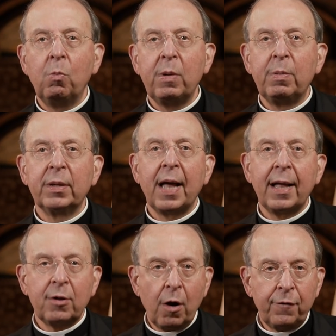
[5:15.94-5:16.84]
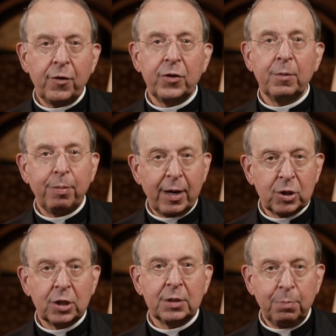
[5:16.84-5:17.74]
We will not offer the
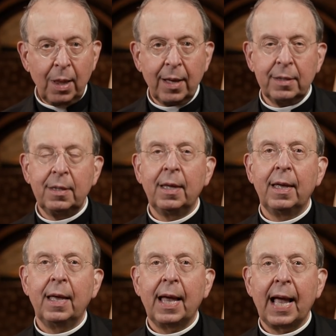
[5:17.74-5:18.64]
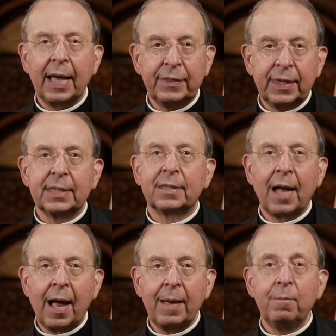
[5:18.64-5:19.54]
precious blood at this
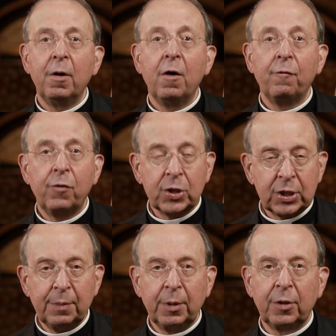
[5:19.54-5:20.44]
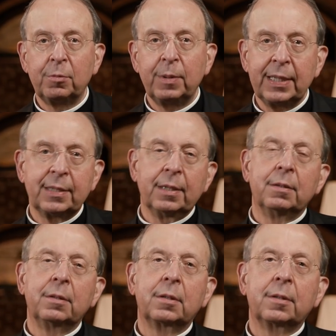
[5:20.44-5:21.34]
time for similar
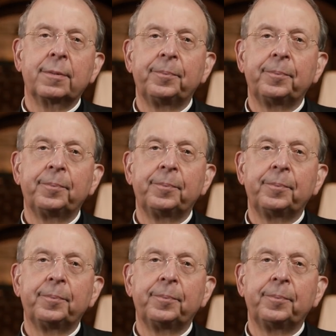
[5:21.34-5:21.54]
reasons.